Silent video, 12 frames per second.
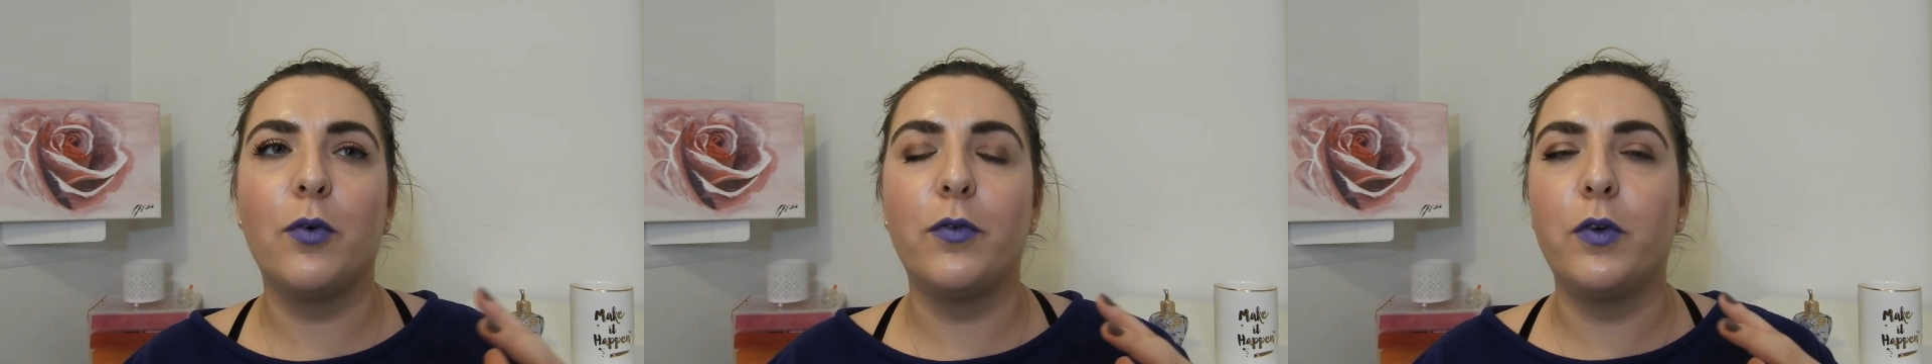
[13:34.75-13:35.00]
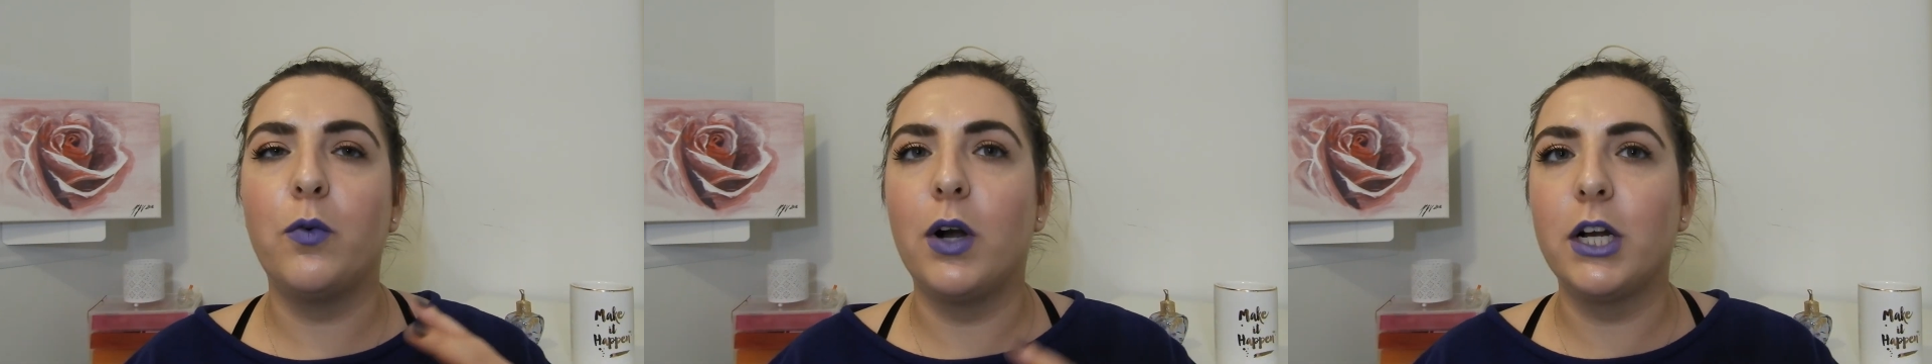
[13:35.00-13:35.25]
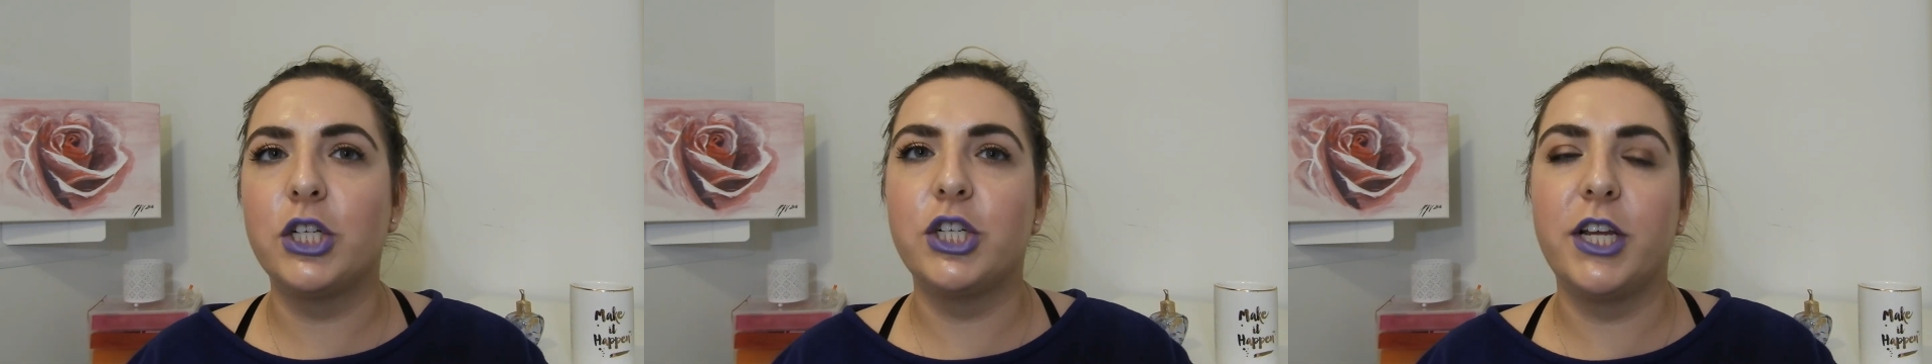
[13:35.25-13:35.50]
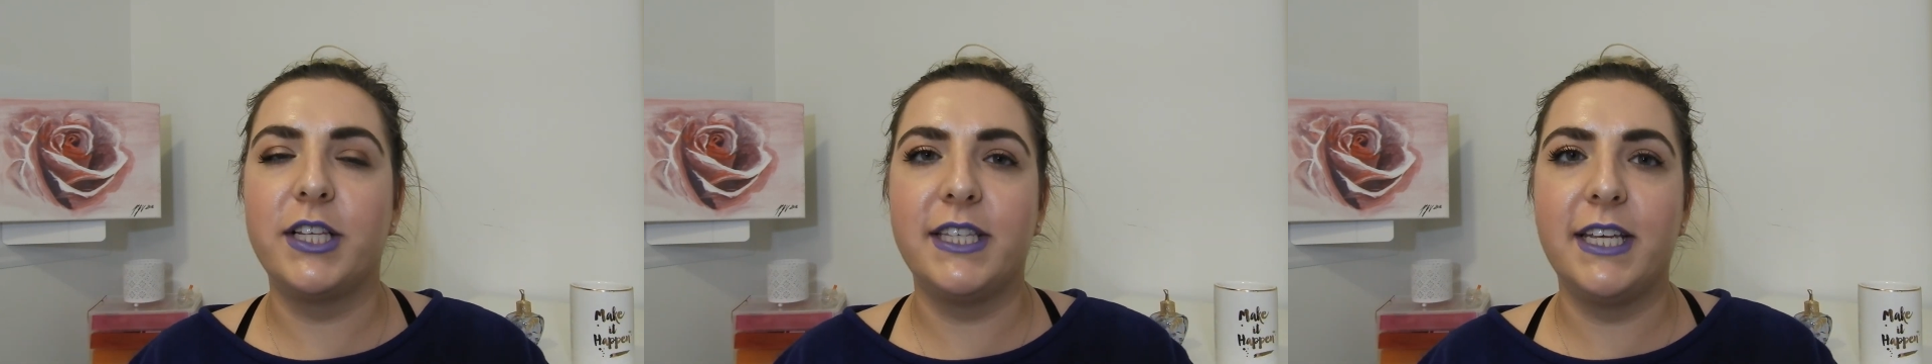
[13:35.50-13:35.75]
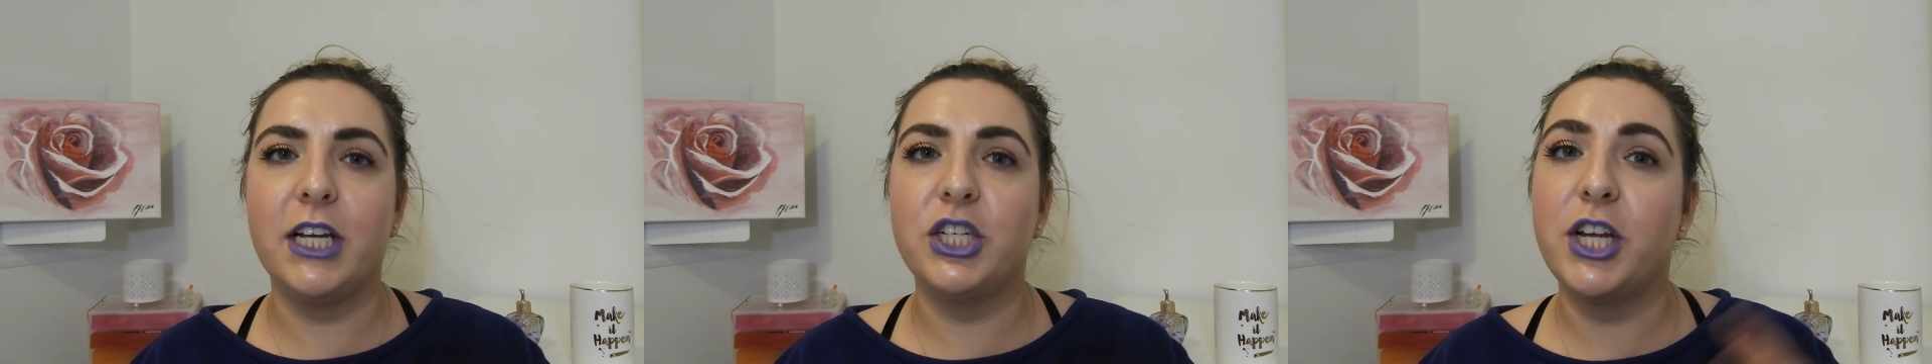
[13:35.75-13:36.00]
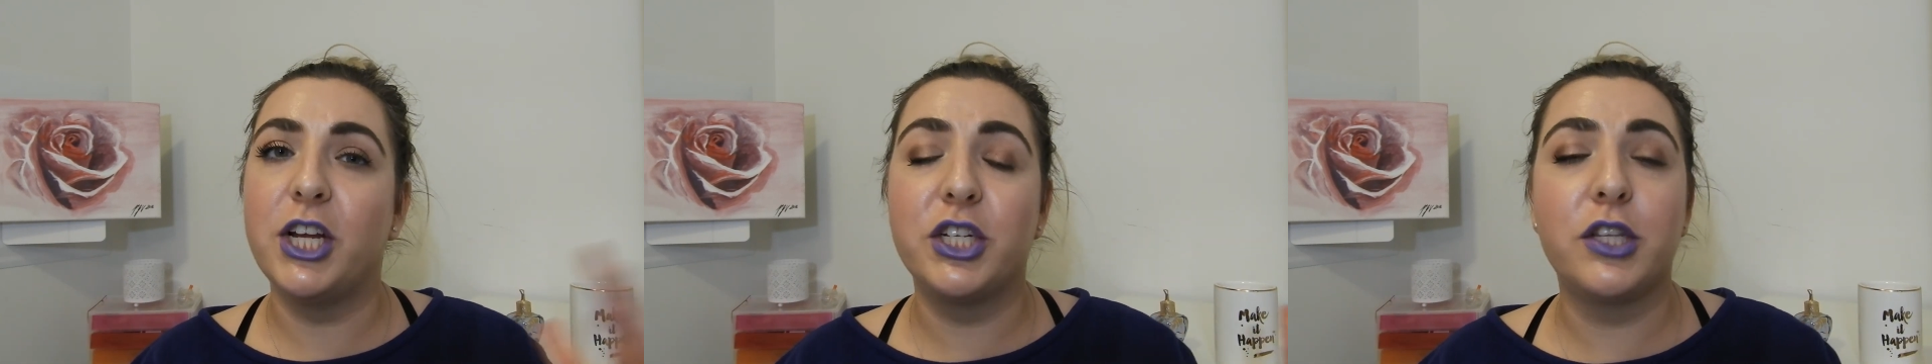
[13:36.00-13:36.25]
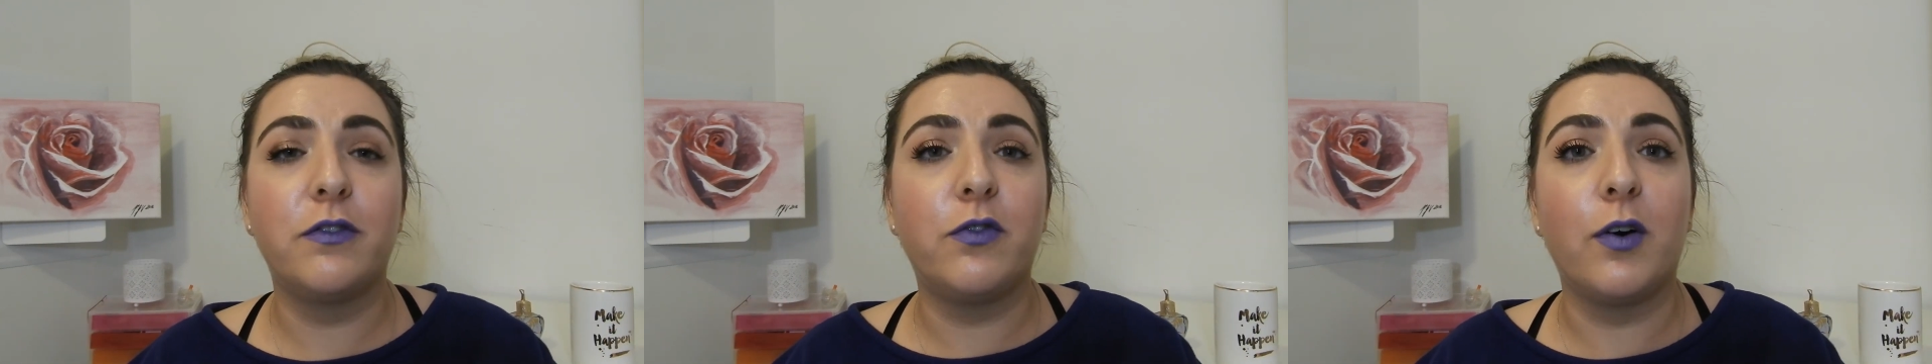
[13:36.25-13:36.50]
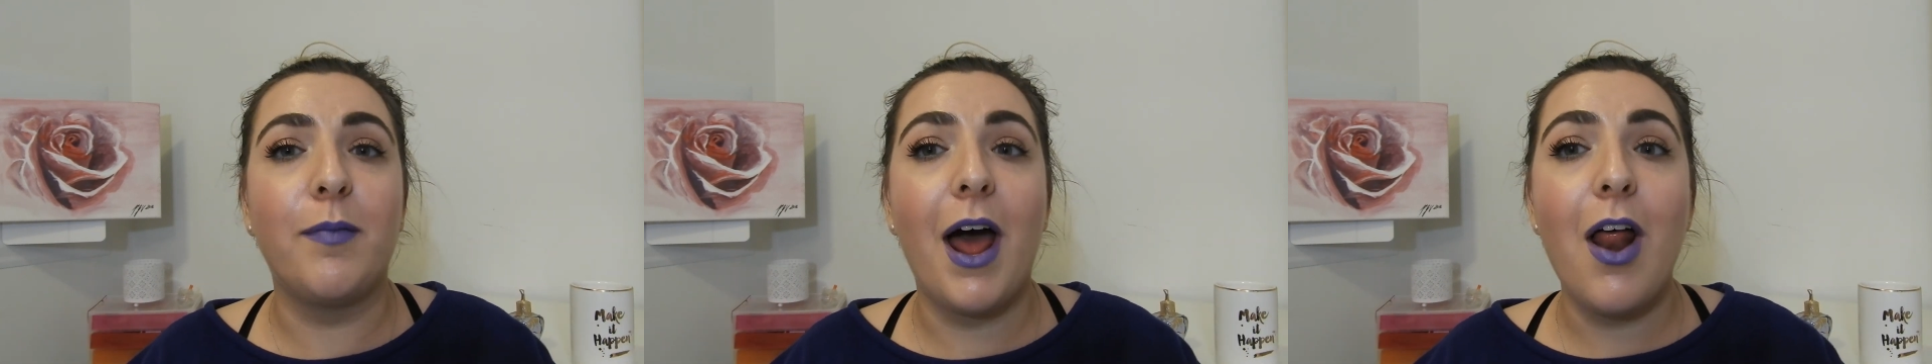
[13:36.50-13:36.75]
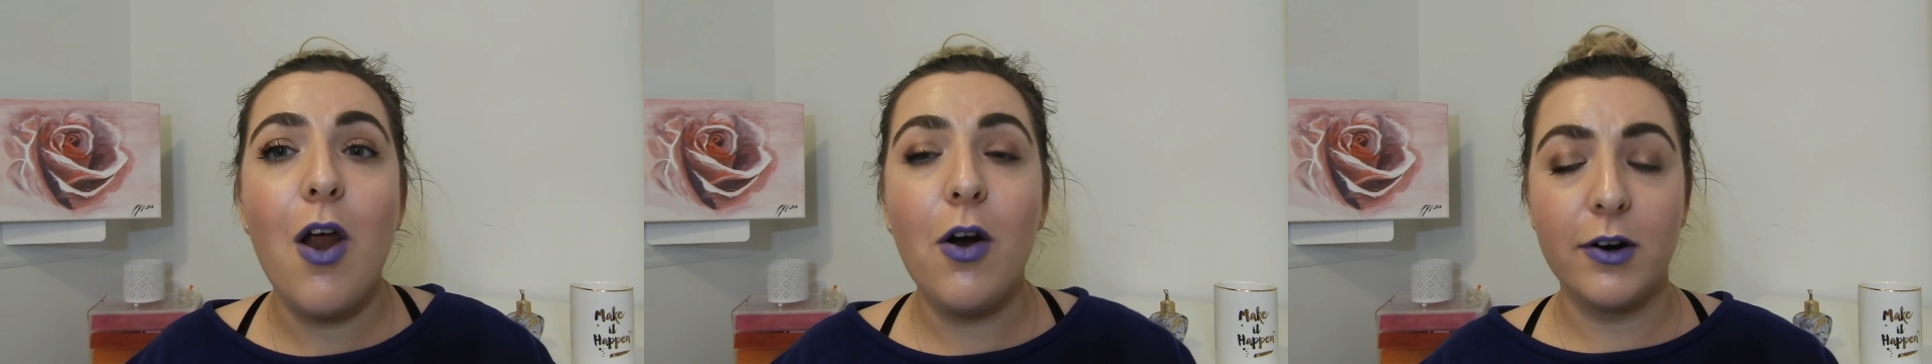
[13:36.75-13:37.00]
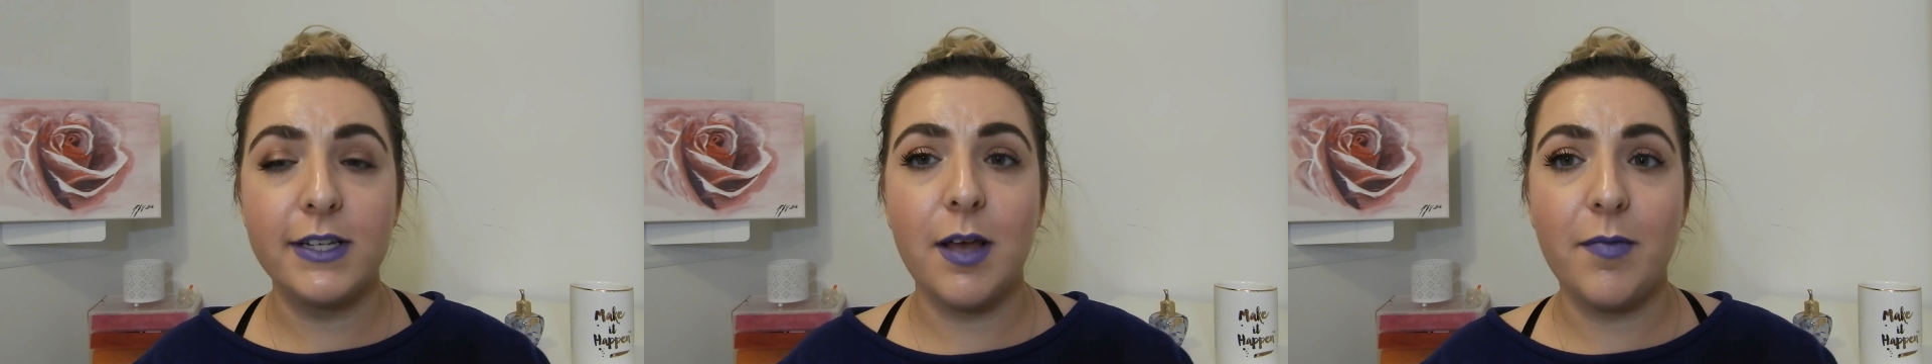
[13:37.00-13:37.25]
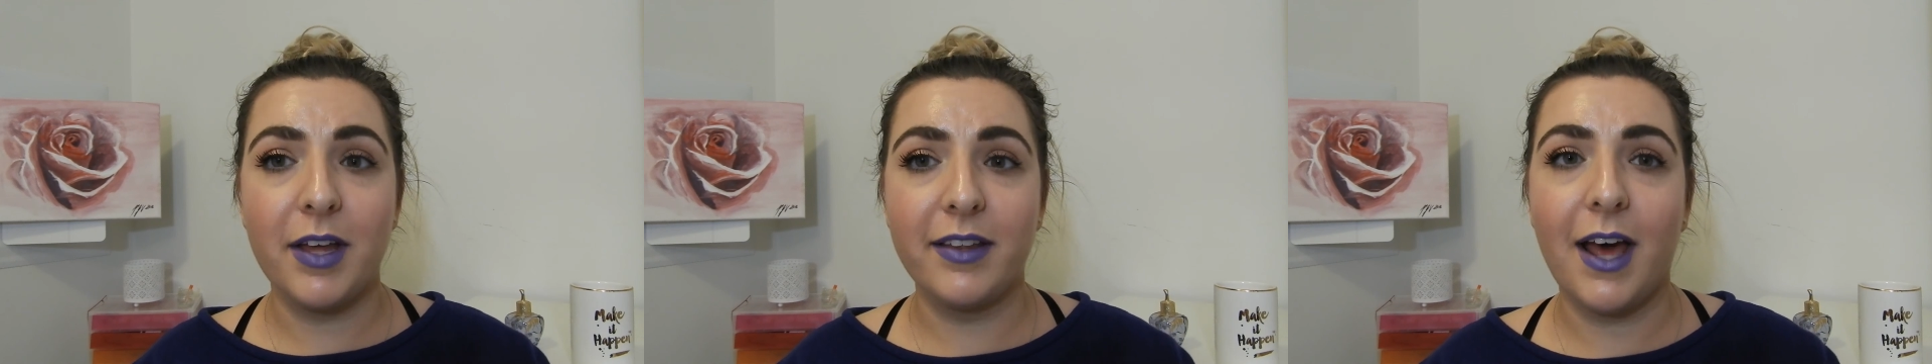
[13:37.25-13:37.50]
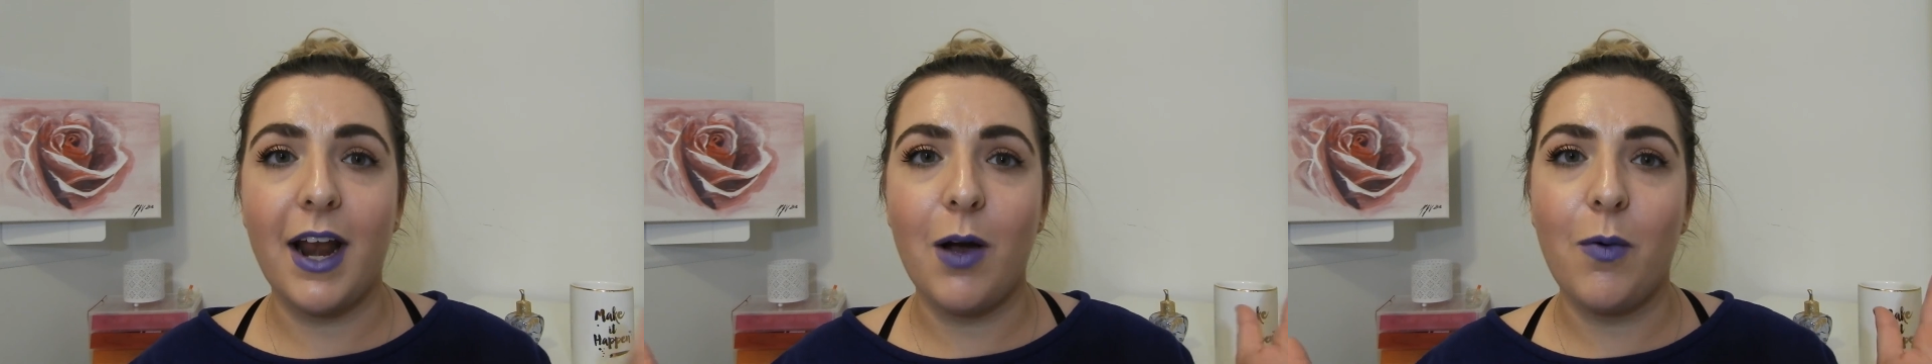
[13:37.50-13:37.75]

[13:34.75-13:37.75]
or if you want to see a change in the format or something like that.